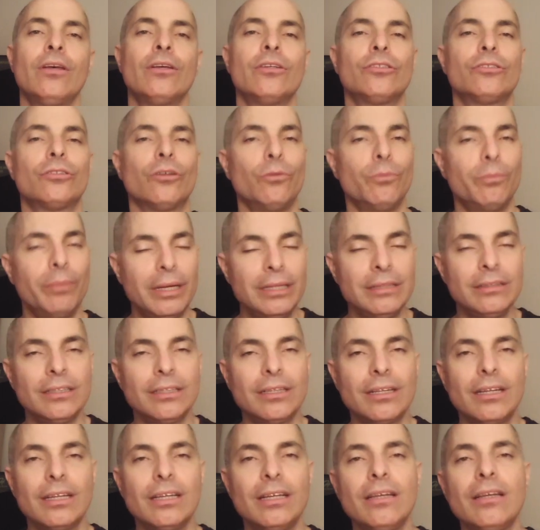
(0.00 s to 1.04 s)
So
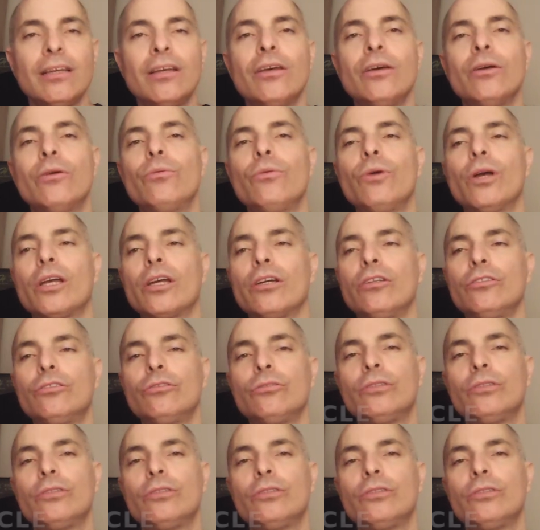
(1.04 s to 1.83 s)
basically, we're going